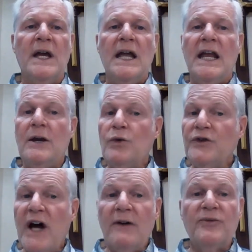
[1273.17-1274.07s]
He will
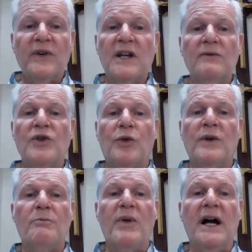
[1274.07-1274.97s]
not forgive your
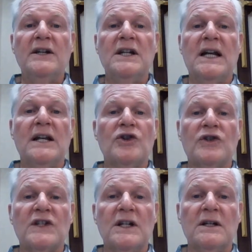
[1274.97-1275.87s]
rebellion and your
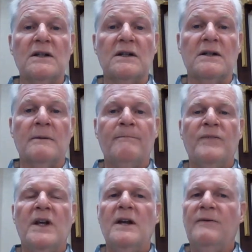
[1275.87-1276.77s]
sins.
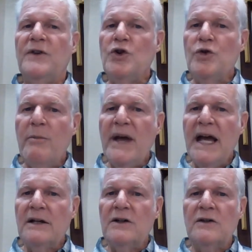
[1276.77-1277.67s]
If you
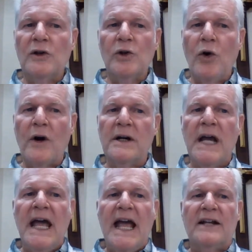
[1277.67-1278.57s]
abandon the Lord
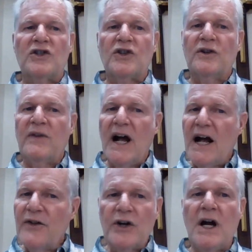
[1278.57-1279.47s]
and serve
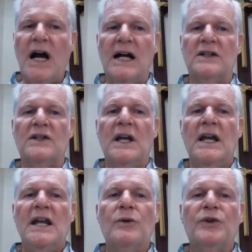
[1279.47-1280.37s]
other gods,
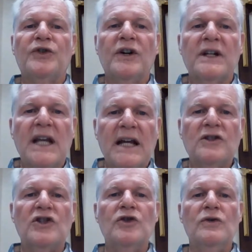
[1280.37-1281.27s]
he will turn
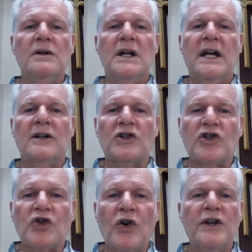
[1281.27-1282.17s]
against you and
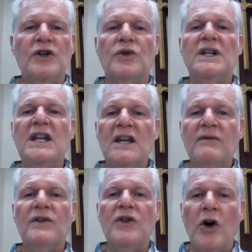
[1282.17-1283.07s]
destroy you,
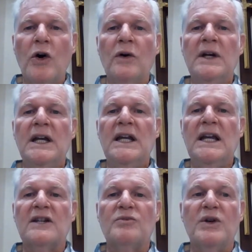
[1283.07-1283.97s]
even though he
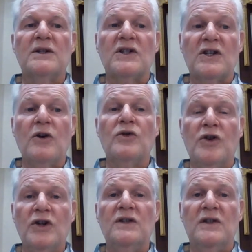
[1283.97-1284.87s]
has been so
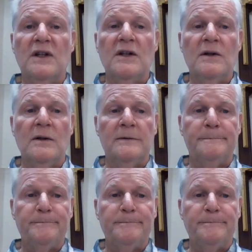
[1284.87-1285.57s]
good to you.